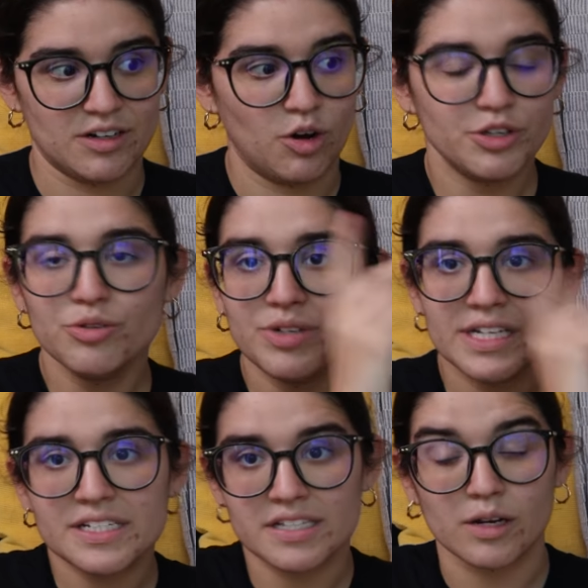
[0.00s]
All you
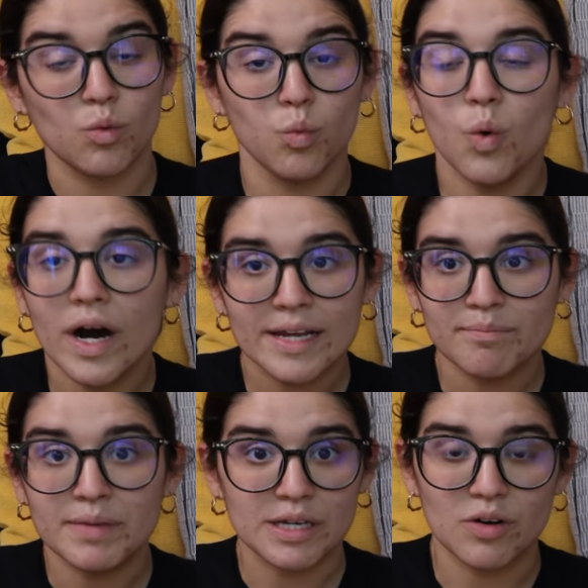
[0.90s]
need is like
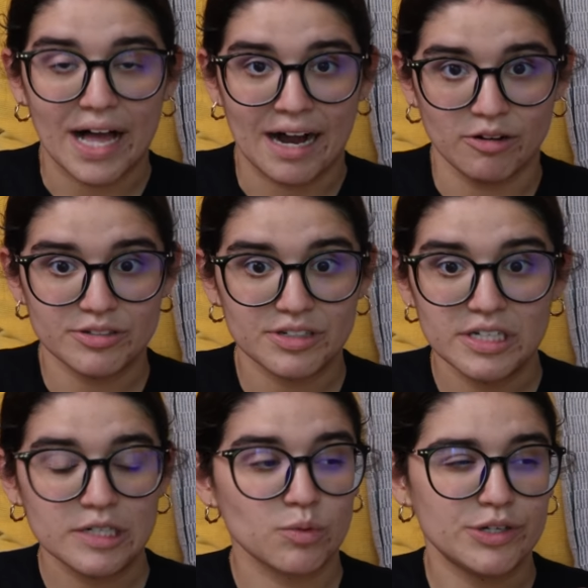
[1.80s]
one meal out
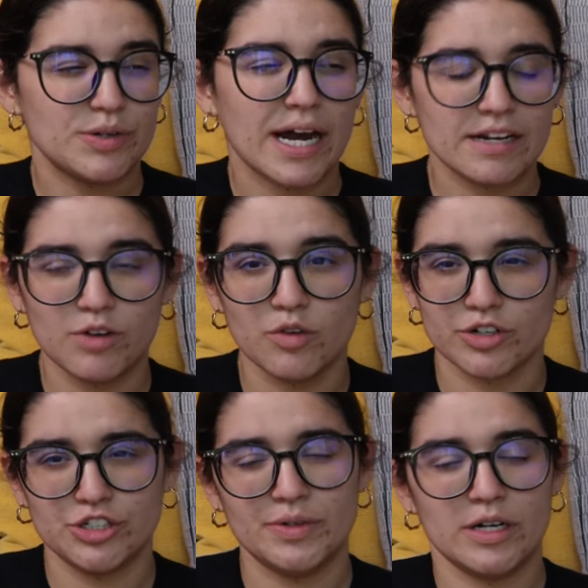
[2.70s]
where you kind of
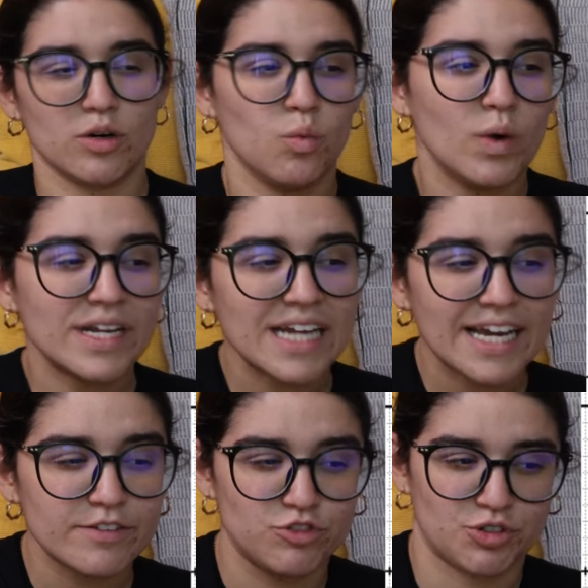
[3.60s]
overdo it, or one
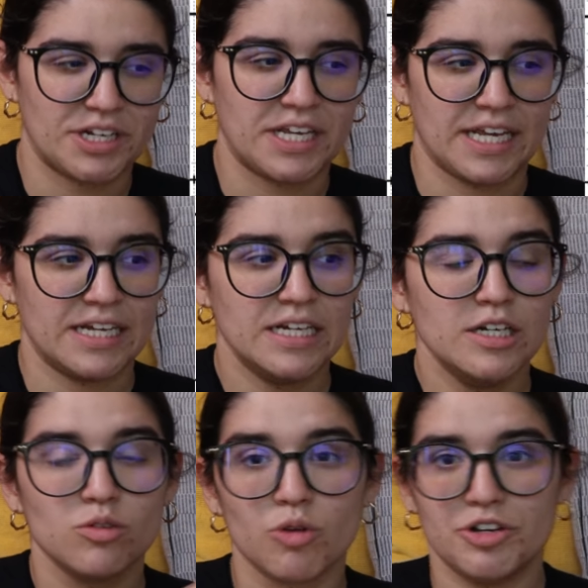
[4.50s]
night of drinking
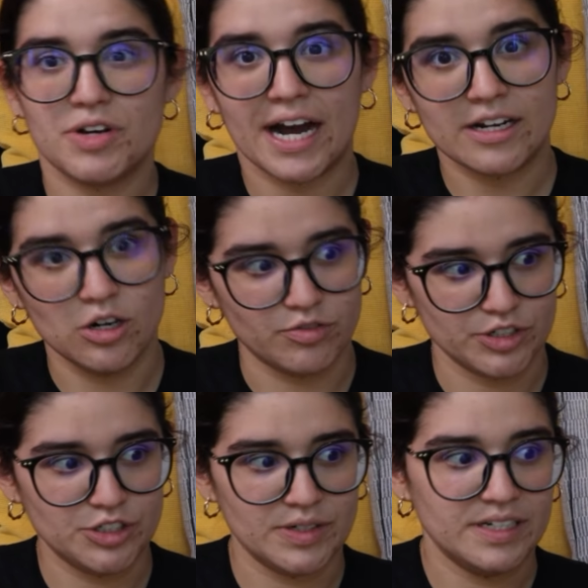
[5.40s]
where you kind of
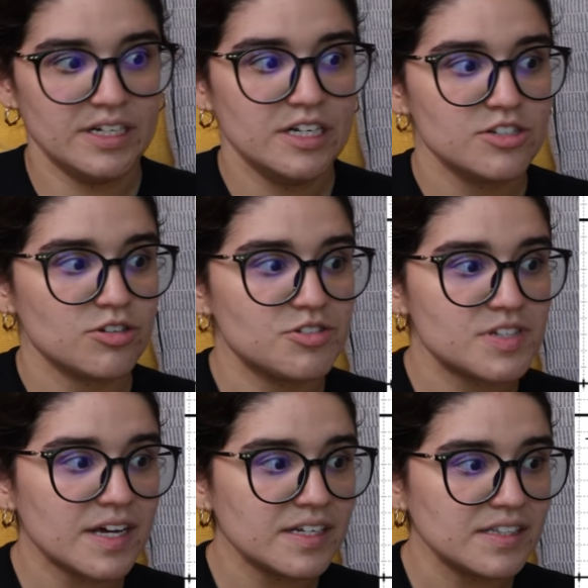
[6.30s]
overdo it. So
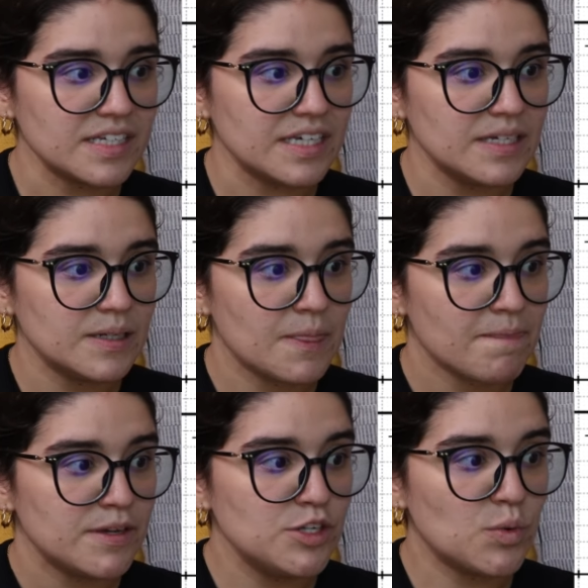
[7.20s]
suddenly
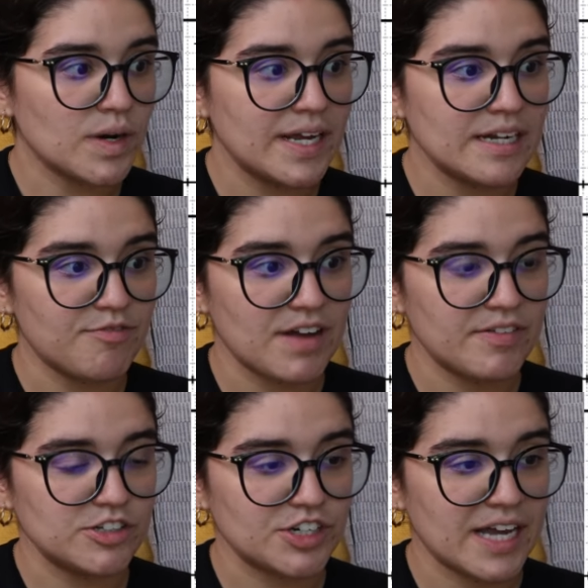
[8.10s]
you were in a
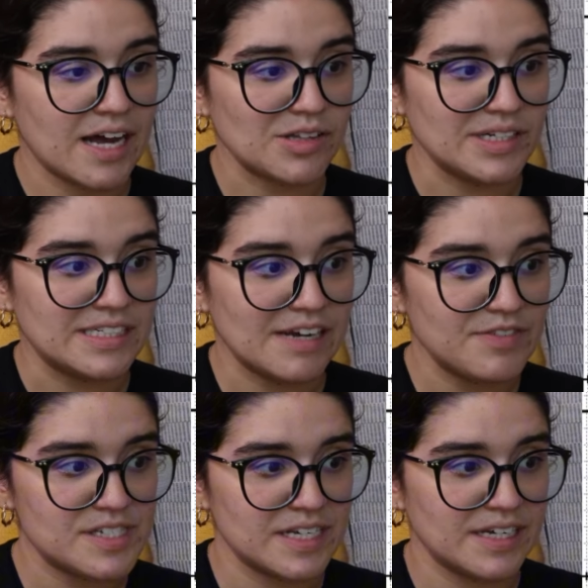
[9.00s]
500 calorie
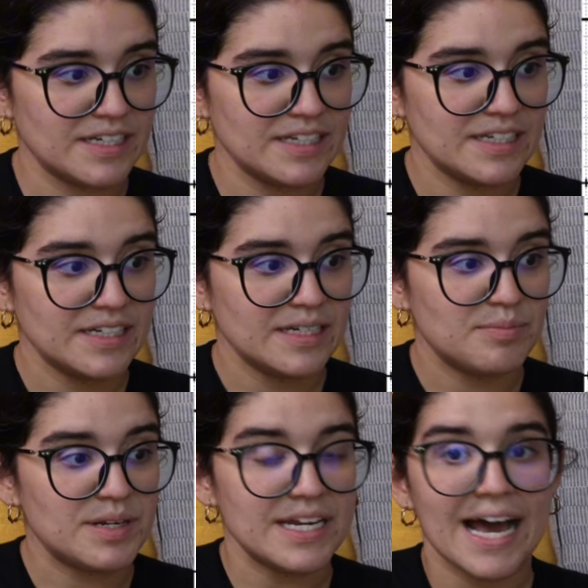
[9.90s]
deficit,
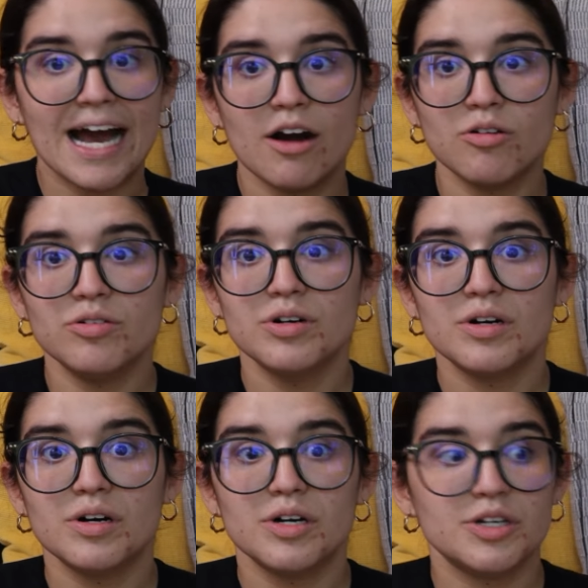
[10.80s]
but now
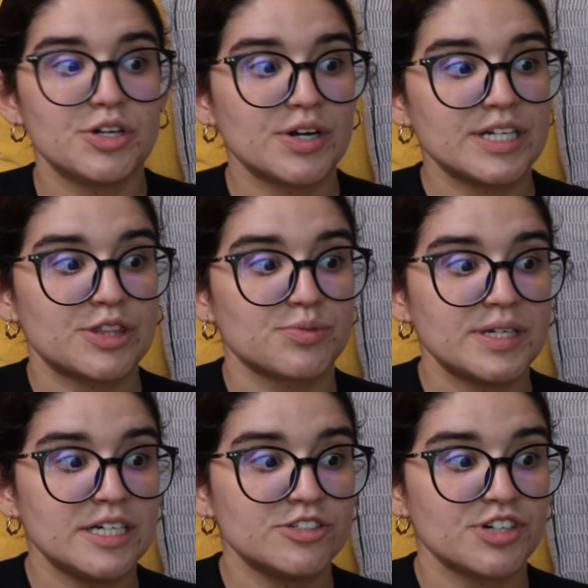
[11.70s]
you're in a
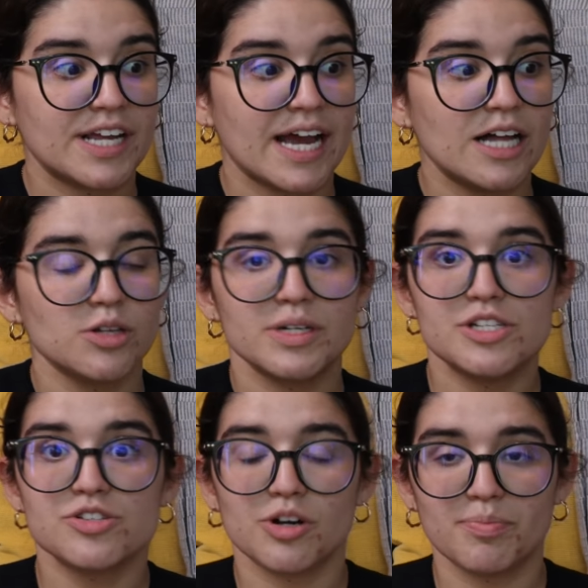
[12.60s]
300 calorie
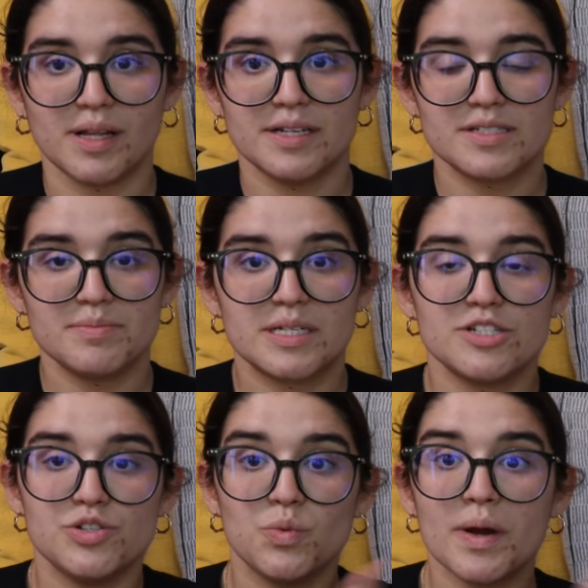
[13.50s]
surplus
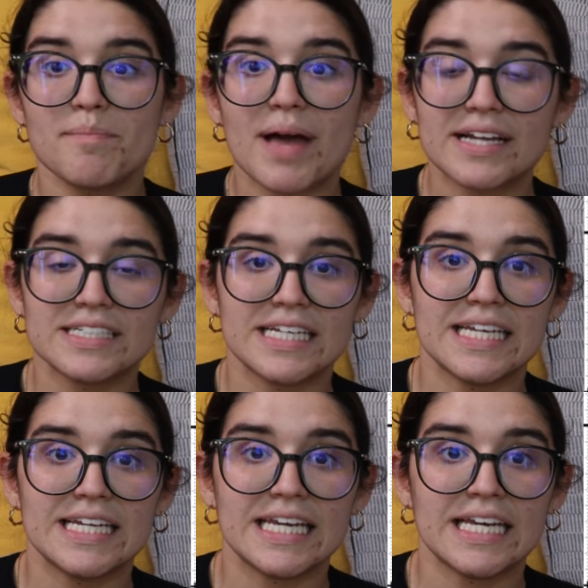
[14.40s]
because you went back to
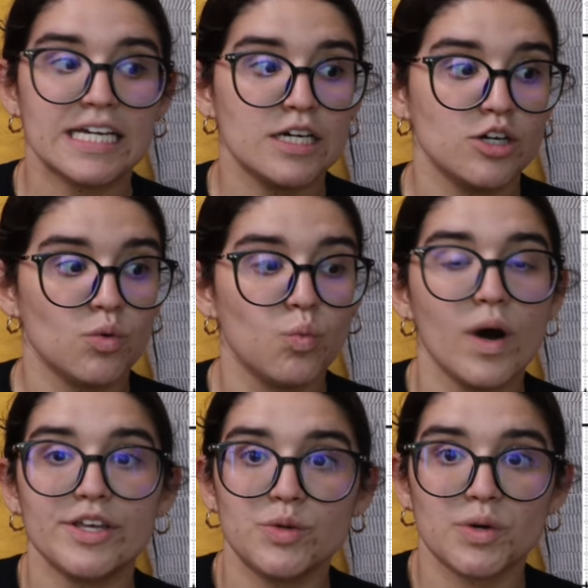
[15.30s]
eating
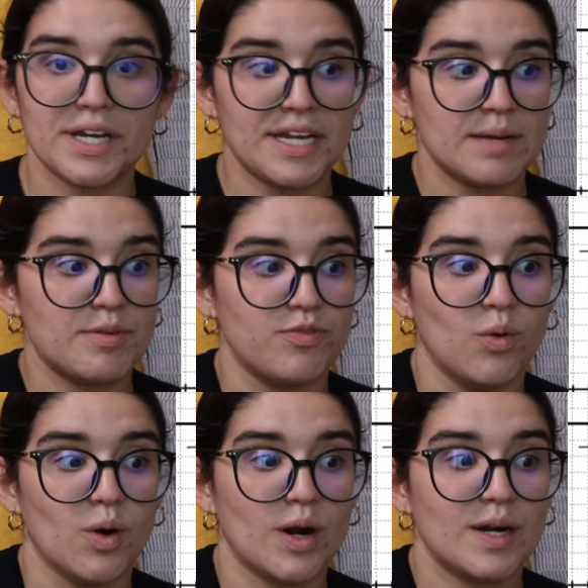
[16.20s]
what you were eating
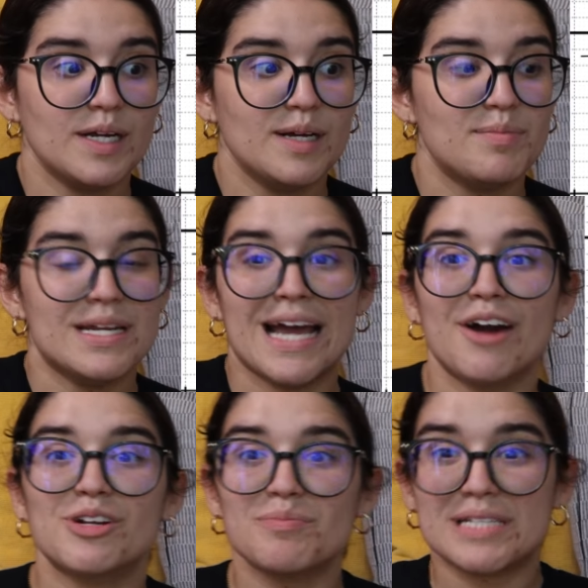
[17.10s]
before, but
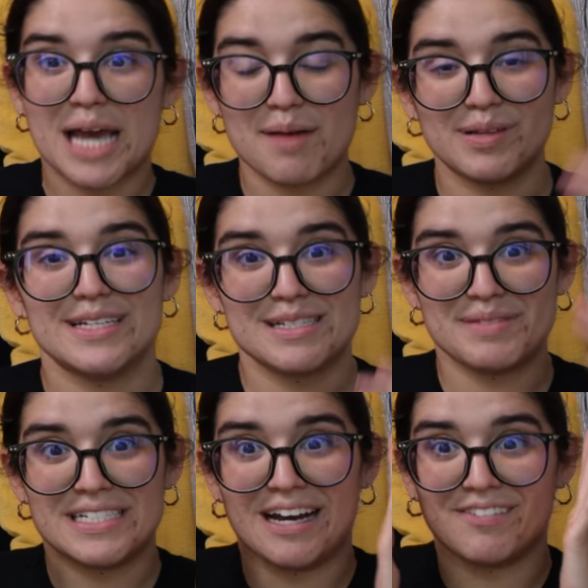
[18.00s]
now your
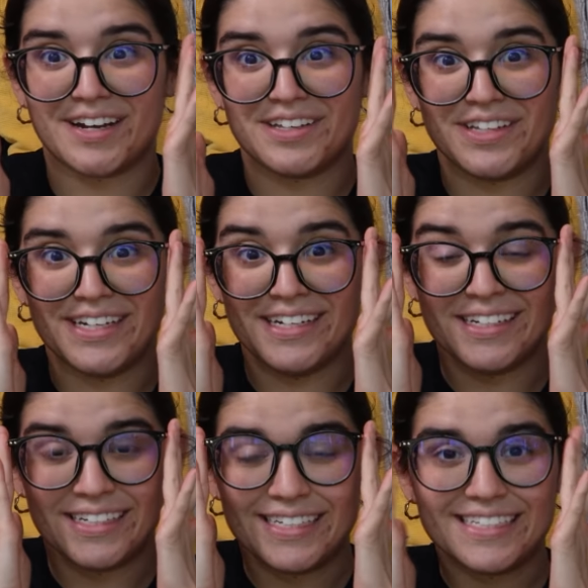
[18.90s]
metabolism is downregulated.
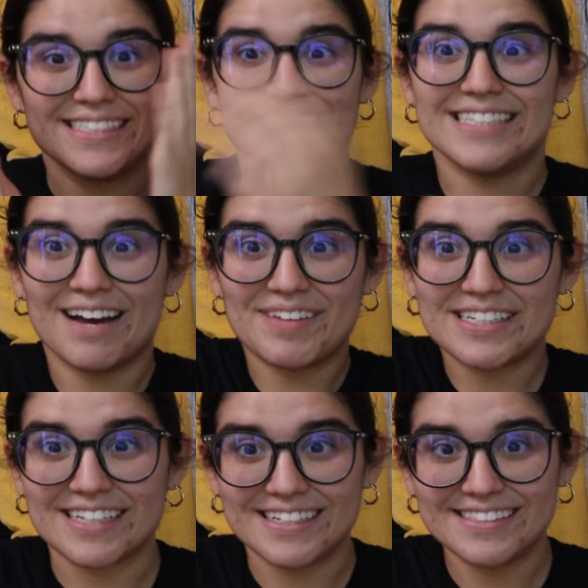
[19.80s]
Does that
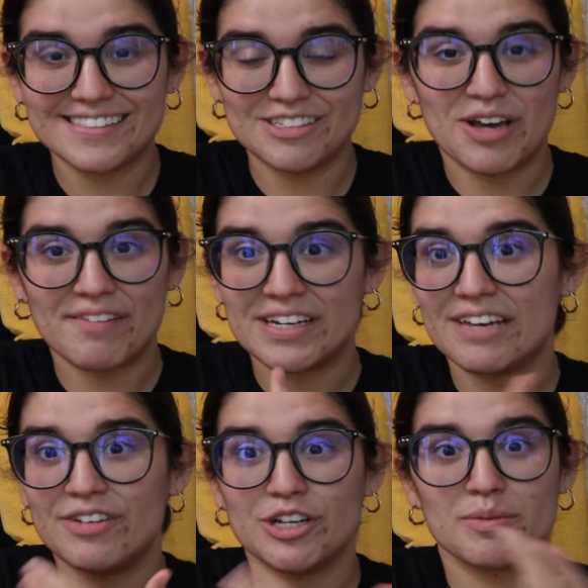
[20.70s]
make sense? You haven't
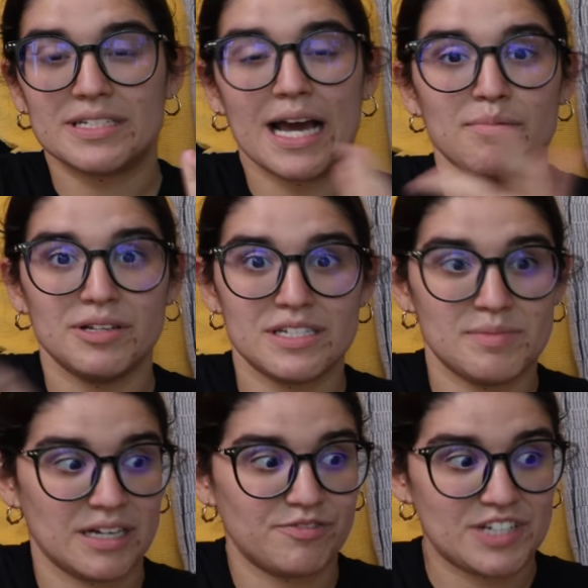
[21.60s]
given your
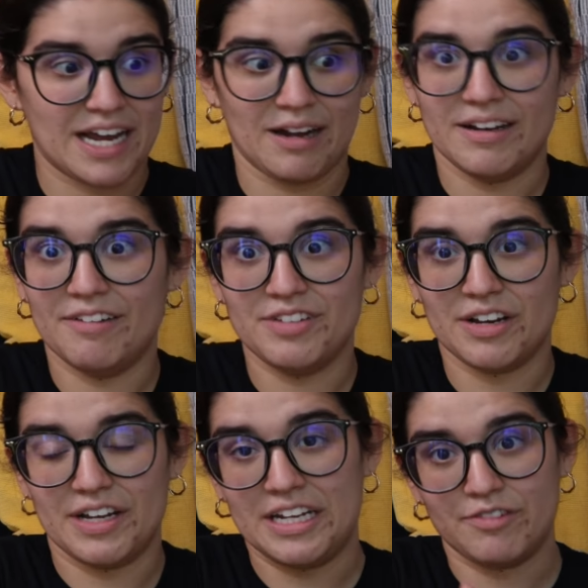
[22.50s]
metabolism enough
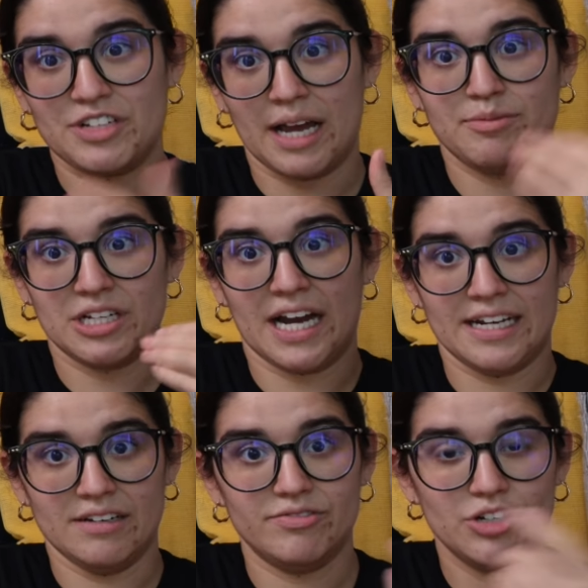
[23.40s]
time to
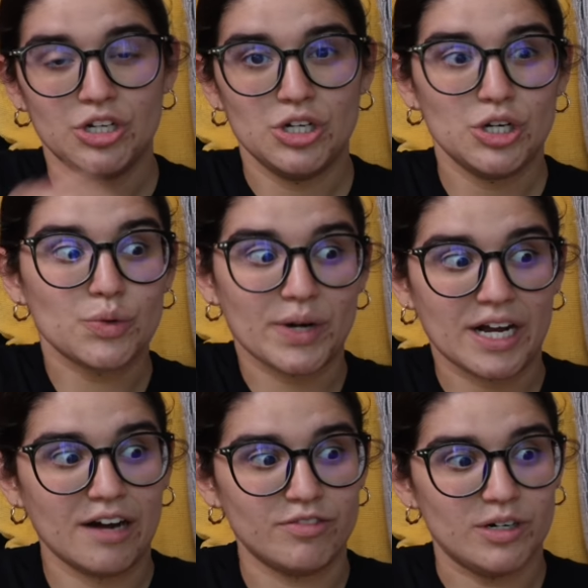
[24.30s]
kind of
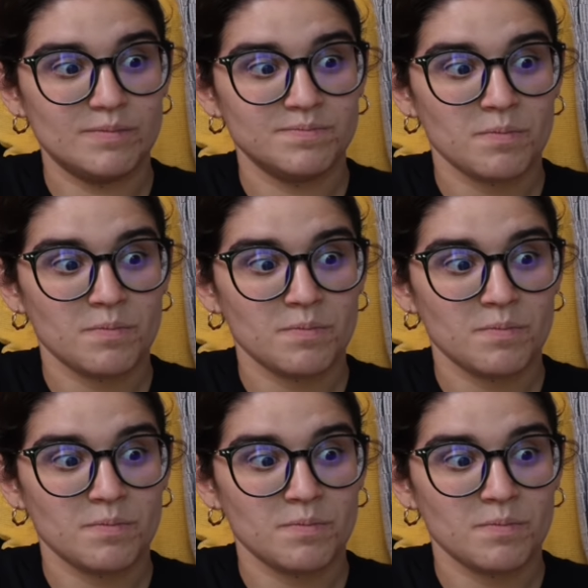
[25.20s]
recover.